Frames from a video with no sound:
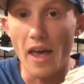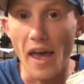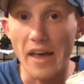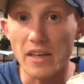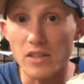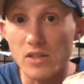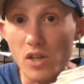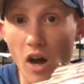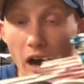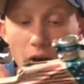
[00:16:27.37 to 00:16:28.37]
as
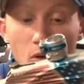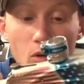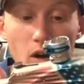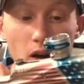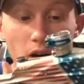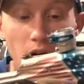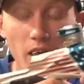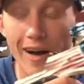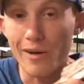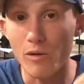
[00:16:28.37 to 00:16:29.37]

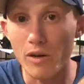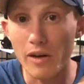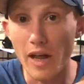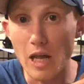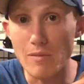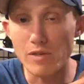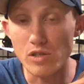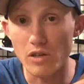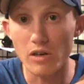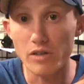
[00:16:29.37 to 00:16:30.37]
our
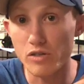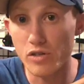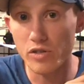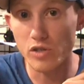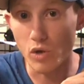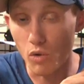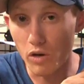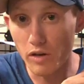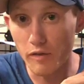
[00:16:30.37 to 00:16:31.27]
Amazon store.